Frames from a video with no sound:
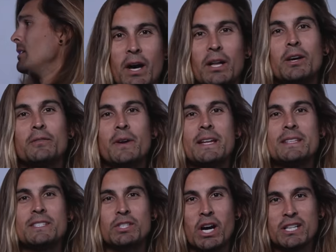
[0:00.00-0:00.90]
Hello
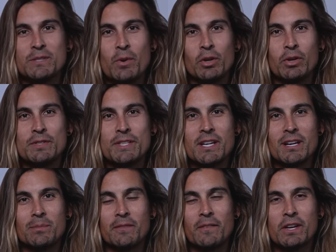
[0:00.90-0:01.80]
friends, Josh Munoz
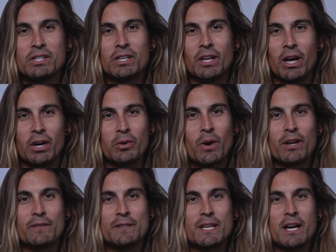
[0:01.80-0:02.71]
here, professional
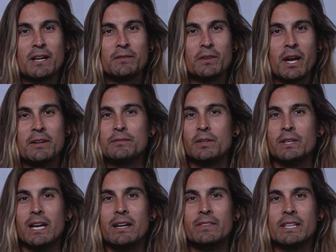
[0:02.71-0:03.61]
underwater photographer and
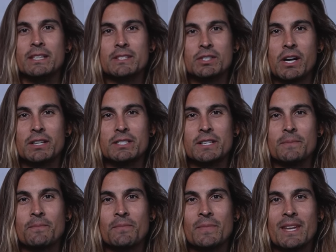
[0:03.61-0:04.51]
freediving
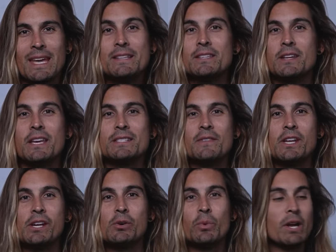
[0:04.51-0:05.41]
instructor. In today's
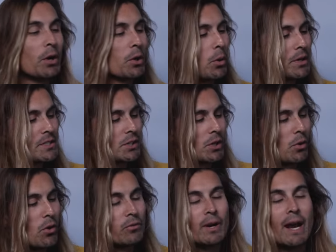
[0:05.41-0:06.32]
video, we are going to
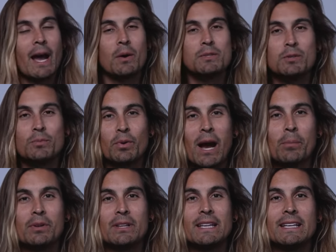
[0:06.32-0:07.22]
go over how to
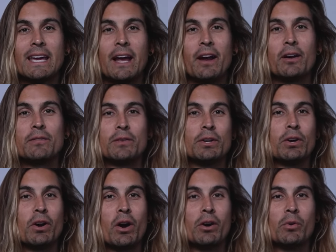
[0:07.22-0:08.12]
properly care for
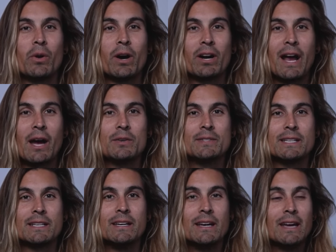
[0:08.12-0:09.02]
your underwater housing,
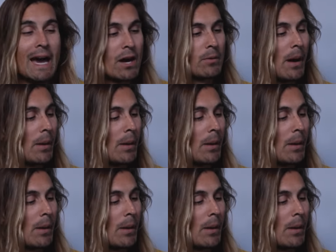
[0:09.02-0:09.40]
how to